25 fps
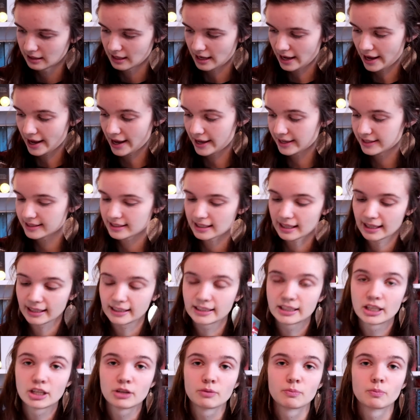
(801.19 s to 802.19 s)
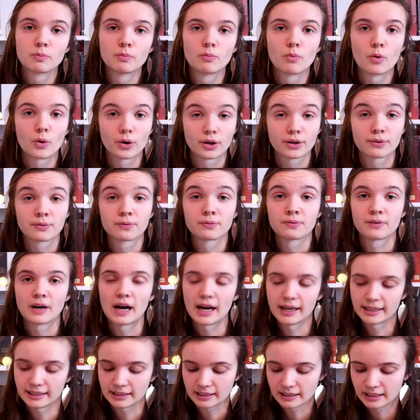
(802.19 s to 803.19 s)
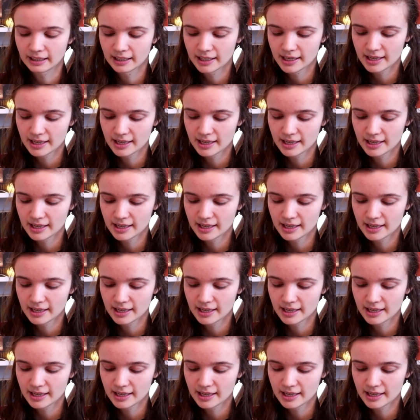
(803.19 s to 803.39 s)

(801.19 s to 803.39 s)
and like they work fine.